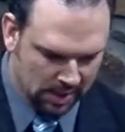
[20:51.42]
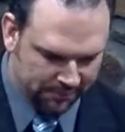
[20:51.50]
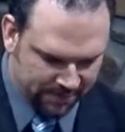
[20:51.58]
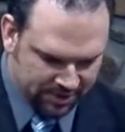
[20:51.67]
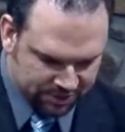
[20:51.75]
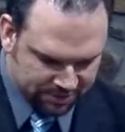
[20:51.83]

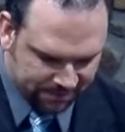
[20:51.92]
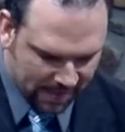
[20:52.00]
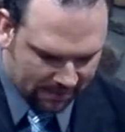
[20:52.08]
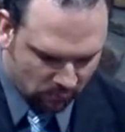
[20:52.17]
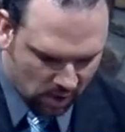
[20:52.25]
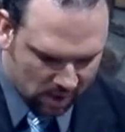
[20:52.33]
Ephesians
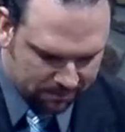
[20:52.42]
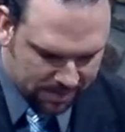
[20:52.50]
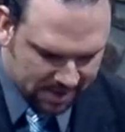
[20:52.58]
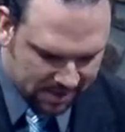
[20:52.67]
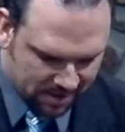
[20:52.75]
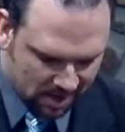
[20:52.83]
5.1,
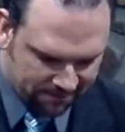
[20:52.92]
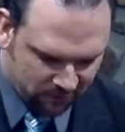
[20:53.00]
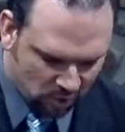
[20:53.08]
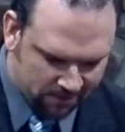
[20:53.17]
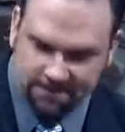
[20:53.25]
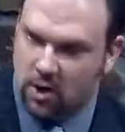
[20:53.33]
Be
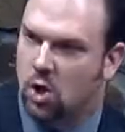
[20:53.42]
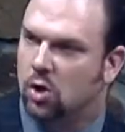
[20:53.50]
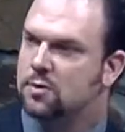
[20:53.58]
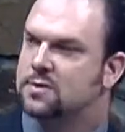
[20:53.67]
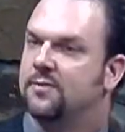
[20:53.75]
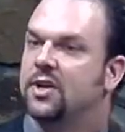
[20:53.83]
therefore
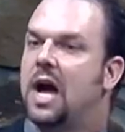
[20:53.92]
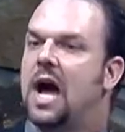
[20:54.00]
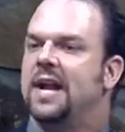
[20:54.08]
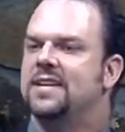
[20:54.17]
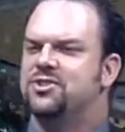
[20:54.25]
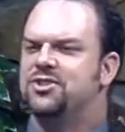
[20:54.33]
followers of
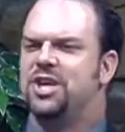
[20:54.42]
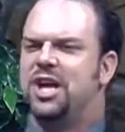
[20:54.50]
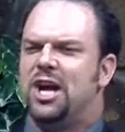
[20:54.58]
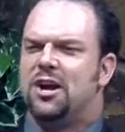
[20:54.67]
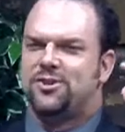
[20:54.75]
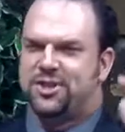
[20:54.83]
God as
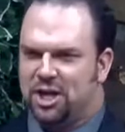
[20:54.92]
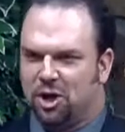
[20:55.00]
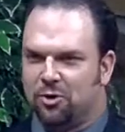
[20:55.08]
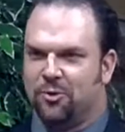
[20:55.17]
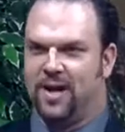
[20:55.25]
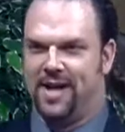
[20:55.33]
dear
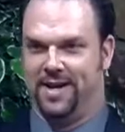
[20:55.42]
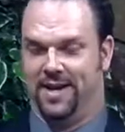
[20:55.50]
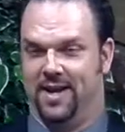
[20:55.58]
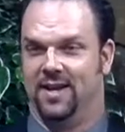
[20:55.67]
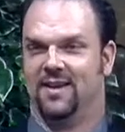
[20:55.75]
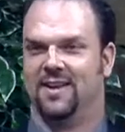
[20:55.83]

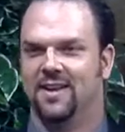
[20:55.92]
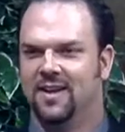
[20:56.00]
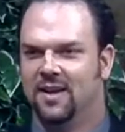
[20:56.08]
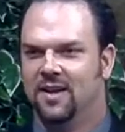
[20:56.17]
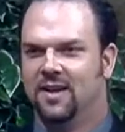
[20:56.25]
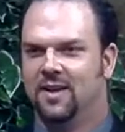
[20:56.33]
children.
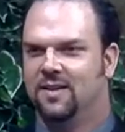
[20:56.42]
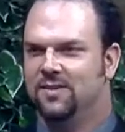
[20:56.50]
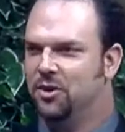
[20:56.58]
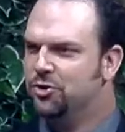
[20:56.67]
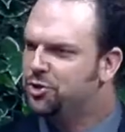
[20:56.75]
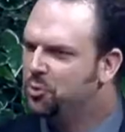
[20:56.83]
Amen.
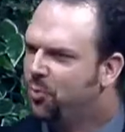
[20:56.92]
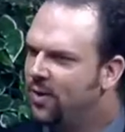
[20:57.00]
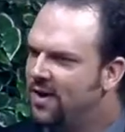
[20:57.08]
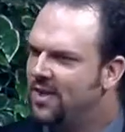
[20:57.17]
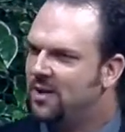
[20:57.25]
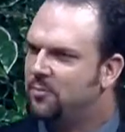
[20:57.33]
Don't you
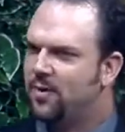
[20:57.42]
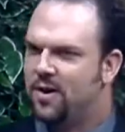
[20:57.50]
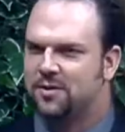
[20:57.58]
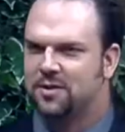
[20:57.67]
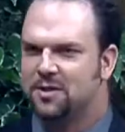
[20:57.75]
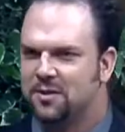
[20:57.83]
pray that
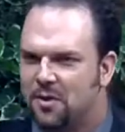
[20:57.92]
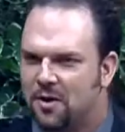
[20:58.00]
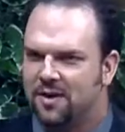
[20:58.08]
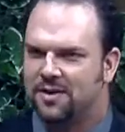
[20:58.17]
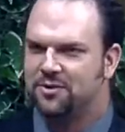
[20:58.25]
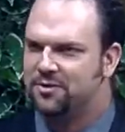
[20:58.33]
prayer to the
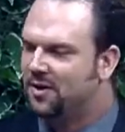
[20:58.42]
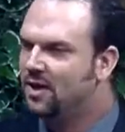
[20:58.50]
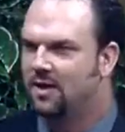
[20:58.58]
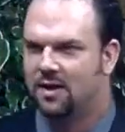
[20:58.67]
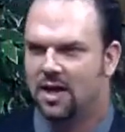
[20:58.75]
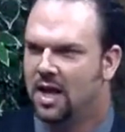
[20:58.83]
Lord? You do.
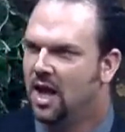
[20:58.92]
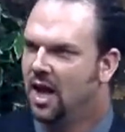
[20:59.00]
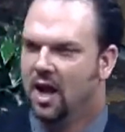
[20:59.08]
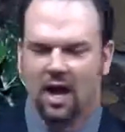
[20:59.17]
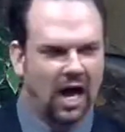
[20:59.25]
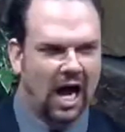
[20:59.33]

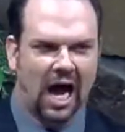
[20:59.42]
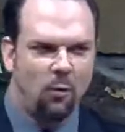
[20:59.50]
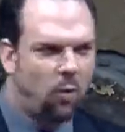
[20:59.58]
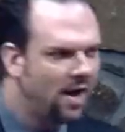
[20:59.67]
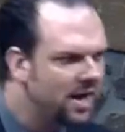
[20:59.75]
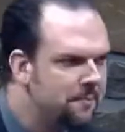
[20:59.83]
I
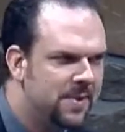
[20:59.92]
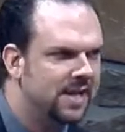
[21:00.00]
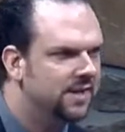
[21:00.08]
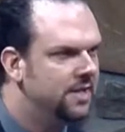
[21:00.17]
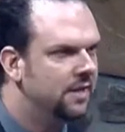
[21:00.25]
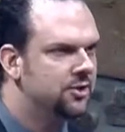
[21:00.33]
want to be
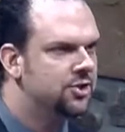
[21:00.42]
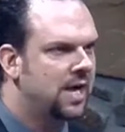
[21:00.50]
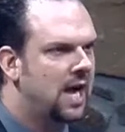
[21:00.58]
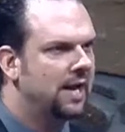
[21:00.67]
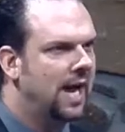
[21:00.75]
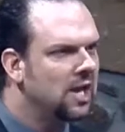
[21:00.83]
a dear
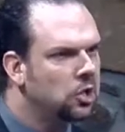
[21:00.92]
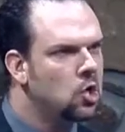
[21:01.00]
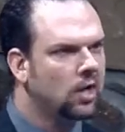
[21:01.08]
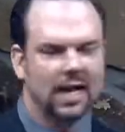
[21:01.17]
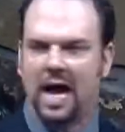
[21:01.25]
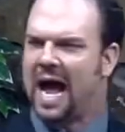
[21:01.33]
child. I
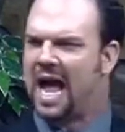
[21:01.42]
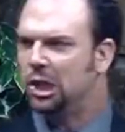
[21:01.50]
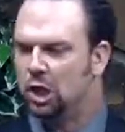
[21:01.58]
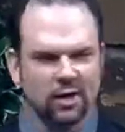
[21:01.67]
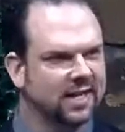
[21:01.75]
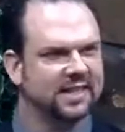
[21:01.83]
look,
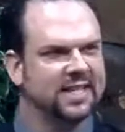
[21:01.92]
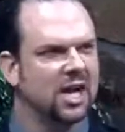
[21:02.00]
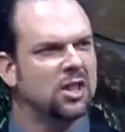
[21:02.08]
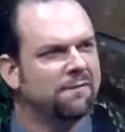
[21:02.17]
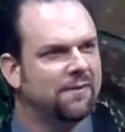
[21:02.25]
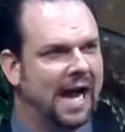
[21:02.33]
I look at the
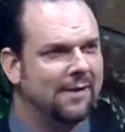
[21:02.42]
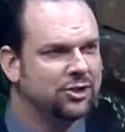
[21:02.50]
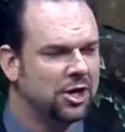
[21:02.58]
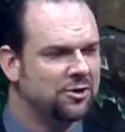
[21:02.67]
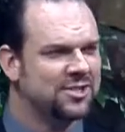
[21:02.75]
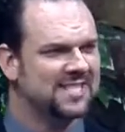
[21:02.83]
other five
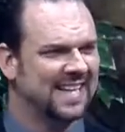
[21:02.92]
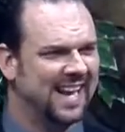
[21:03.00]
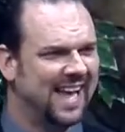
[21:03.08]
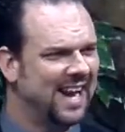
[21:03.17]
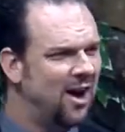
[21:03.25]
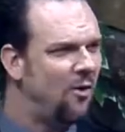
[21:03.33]
churches and
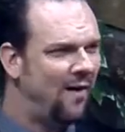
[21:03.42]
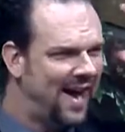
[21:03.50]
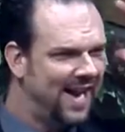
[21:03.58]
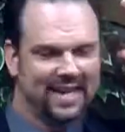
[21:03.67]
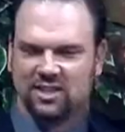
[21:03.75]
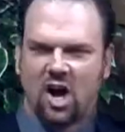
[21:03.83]
I don't
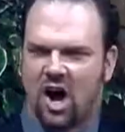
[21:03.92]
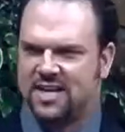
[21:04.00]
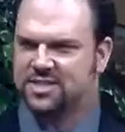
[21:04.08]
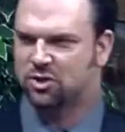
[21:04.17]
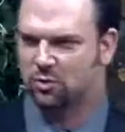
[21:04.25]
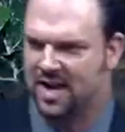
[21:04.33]
want to
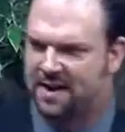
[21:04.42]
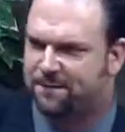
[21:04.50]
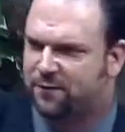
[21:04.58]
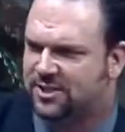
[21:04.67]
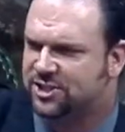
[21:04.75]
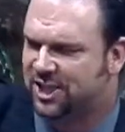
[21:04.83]
cause grief for